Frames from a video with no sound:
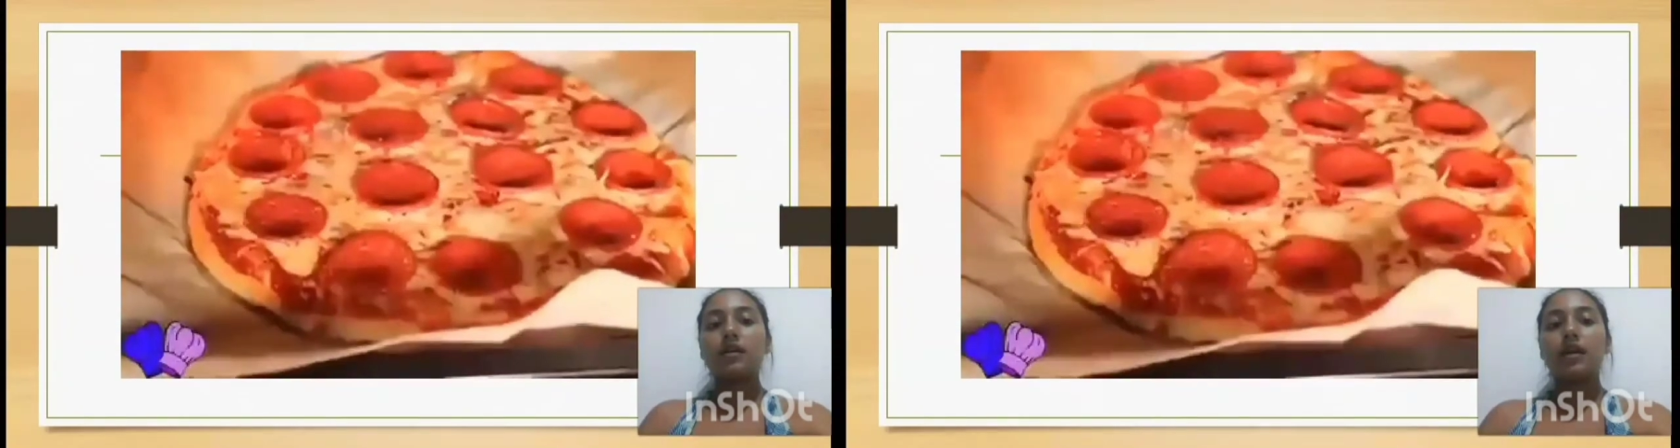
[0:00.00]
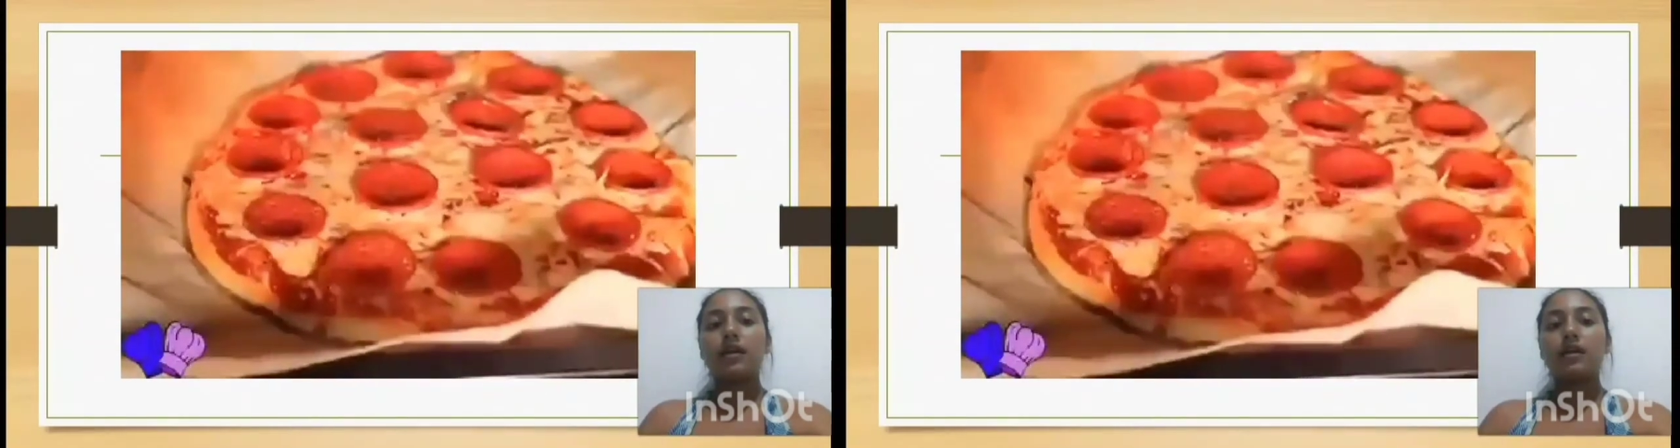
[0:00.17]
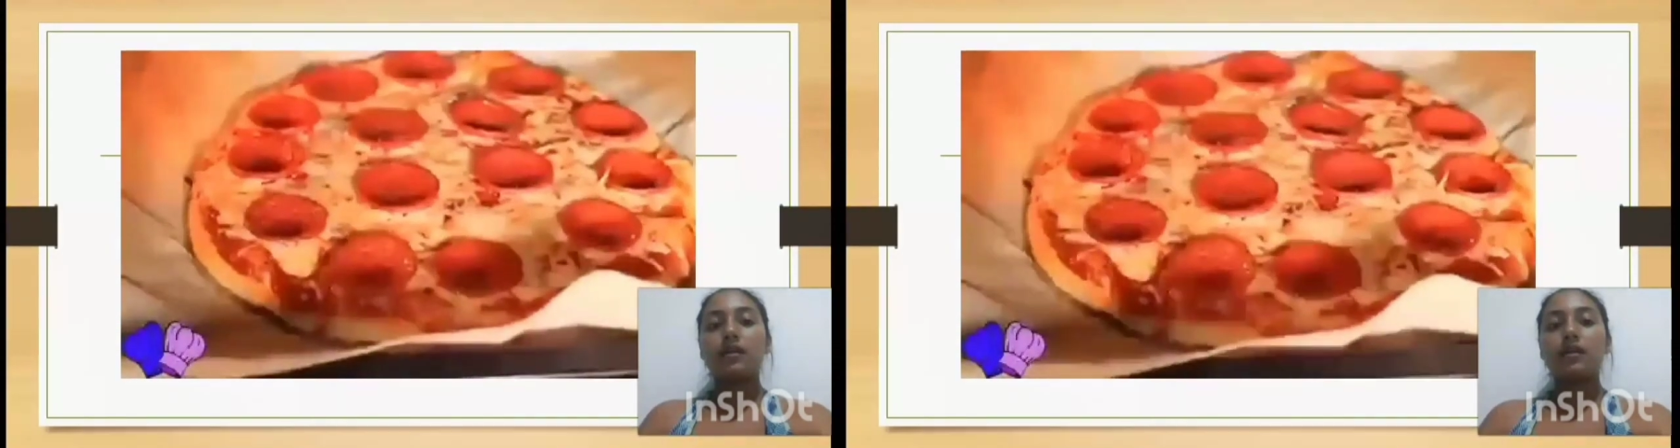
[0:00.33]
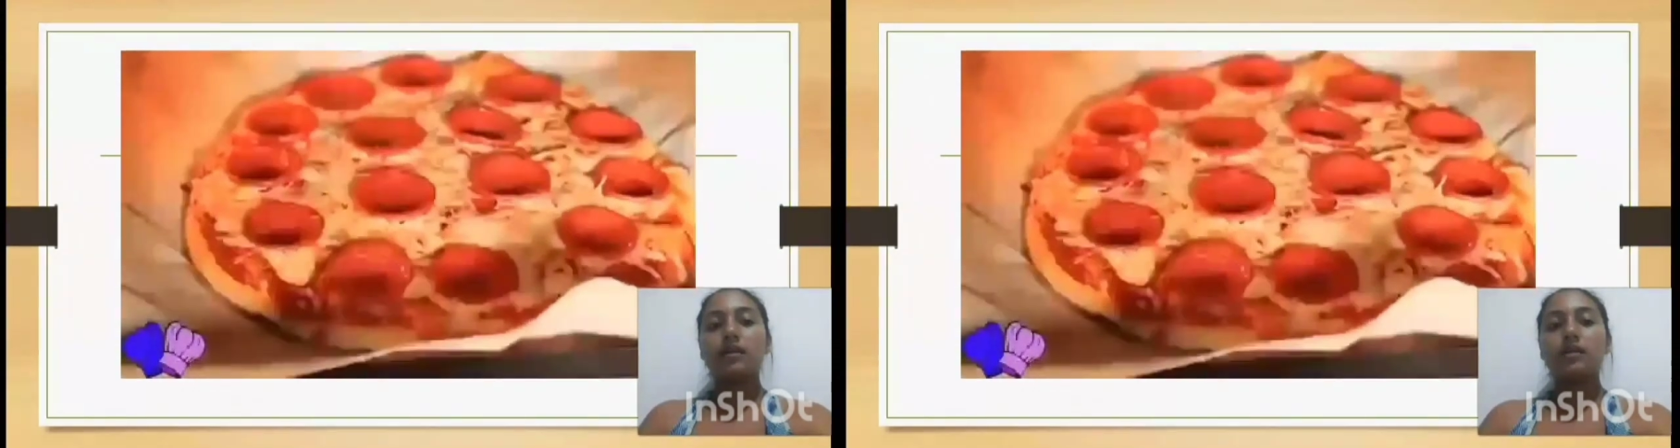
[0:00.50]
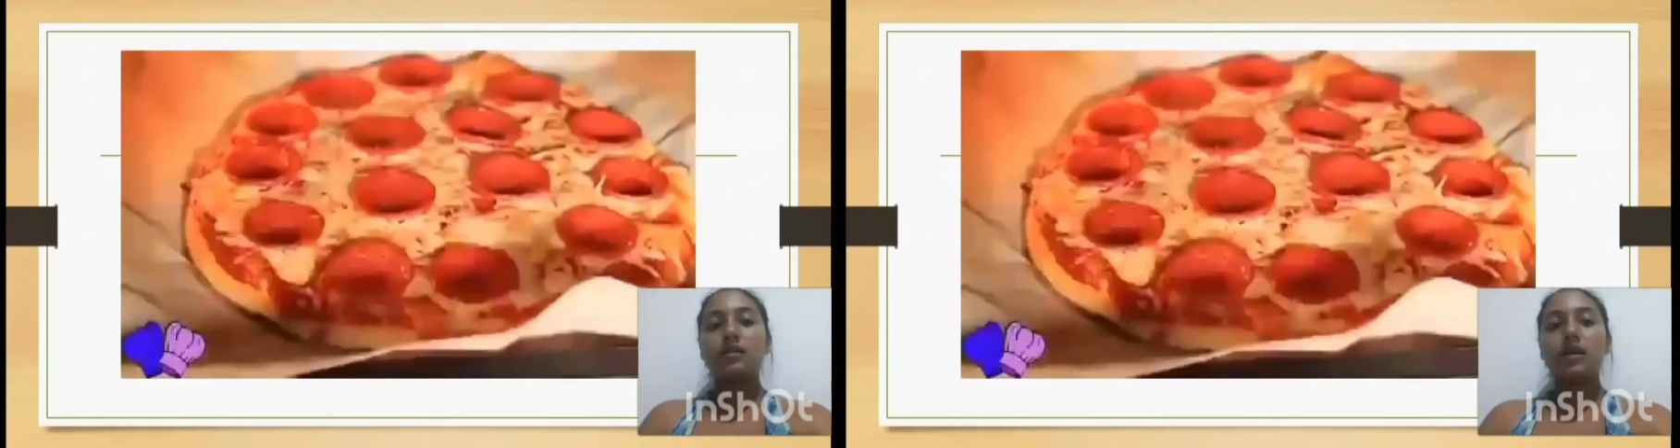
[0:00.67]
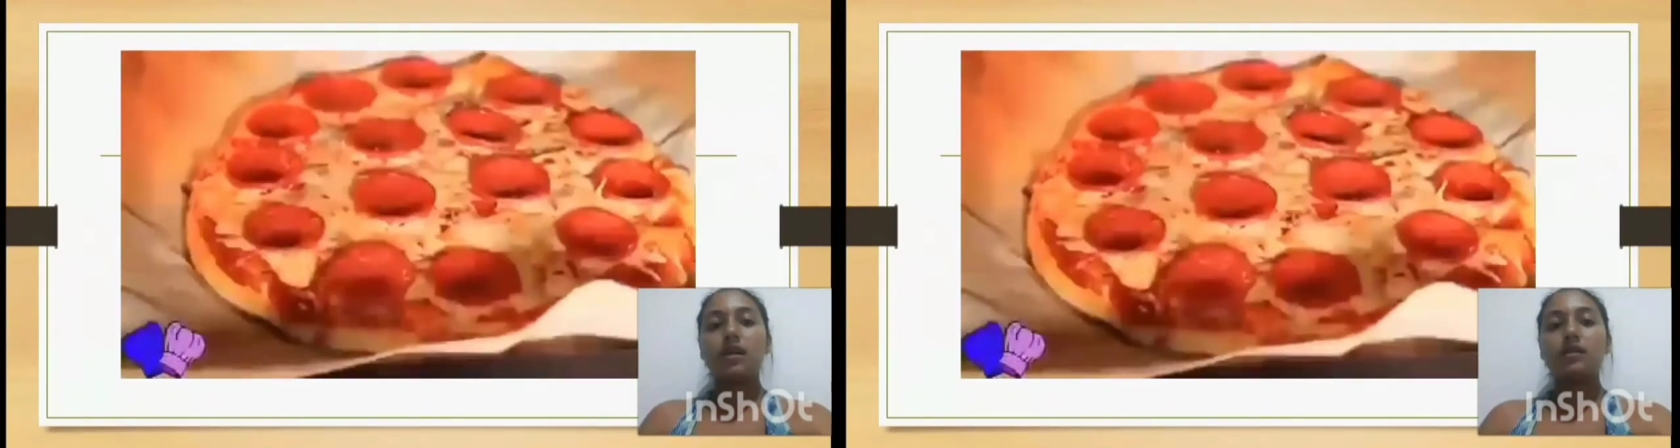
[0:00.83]

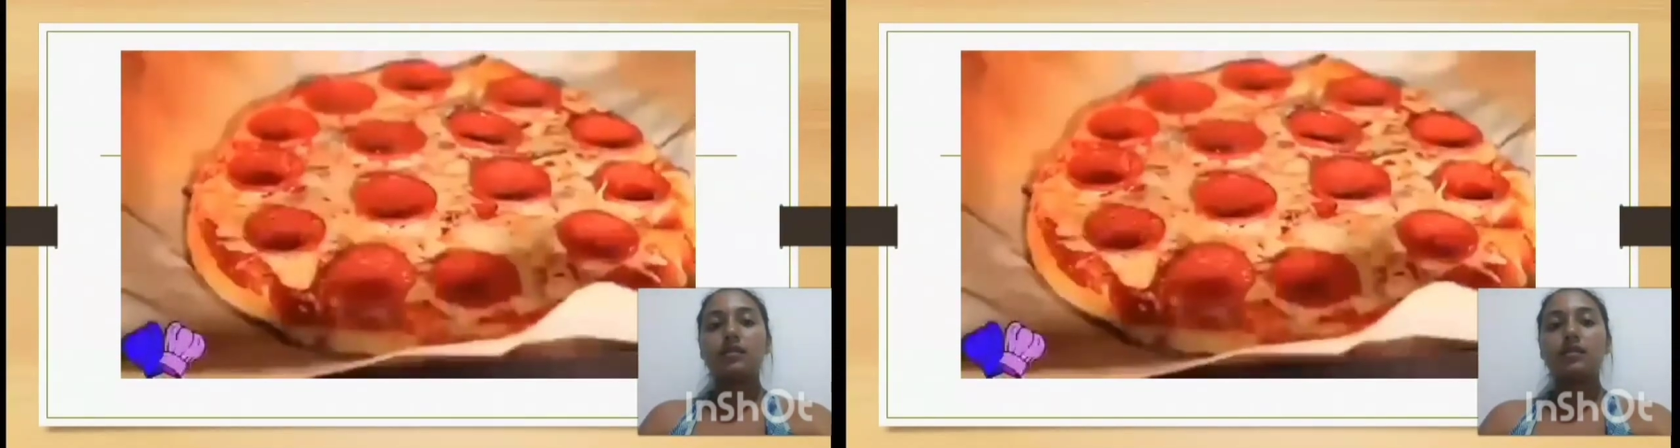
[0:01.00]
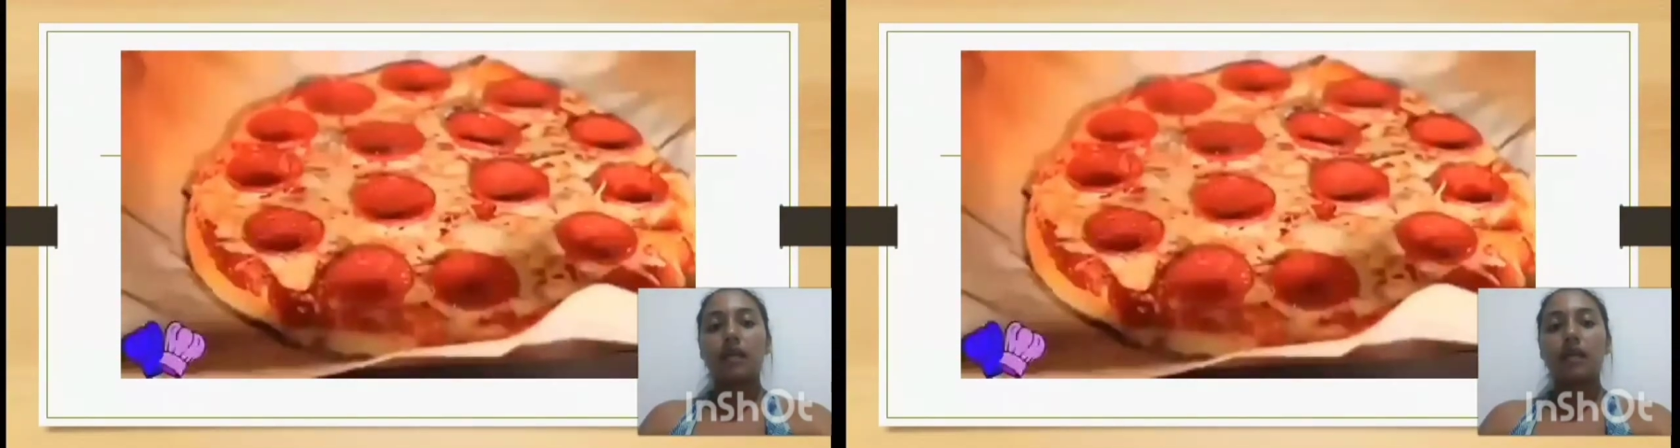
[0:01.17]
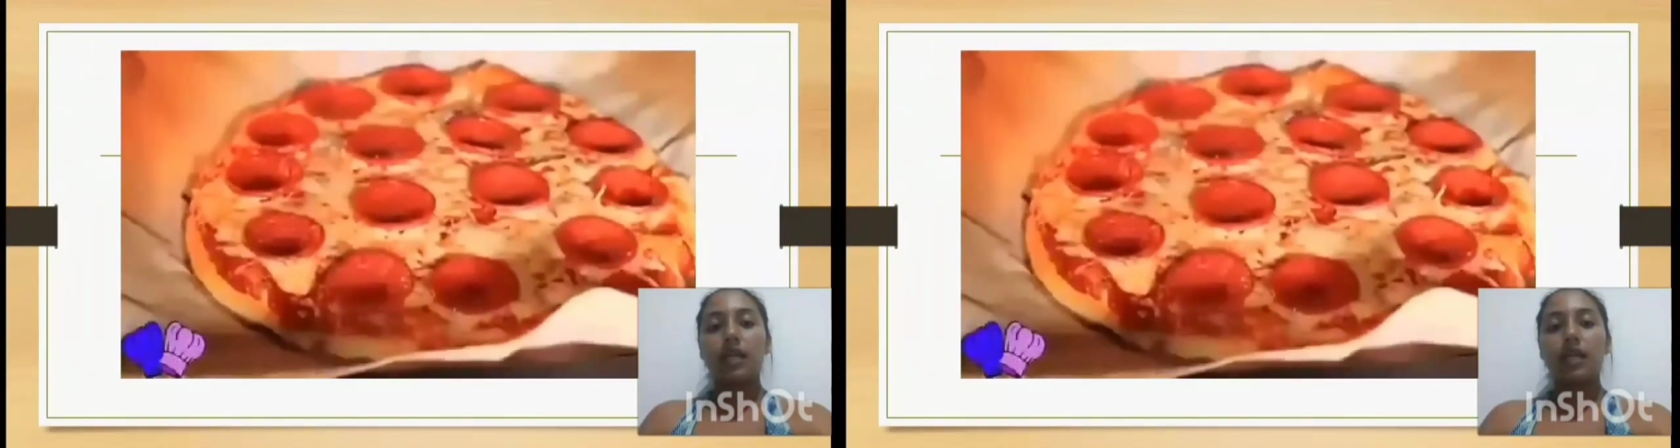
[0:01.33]
100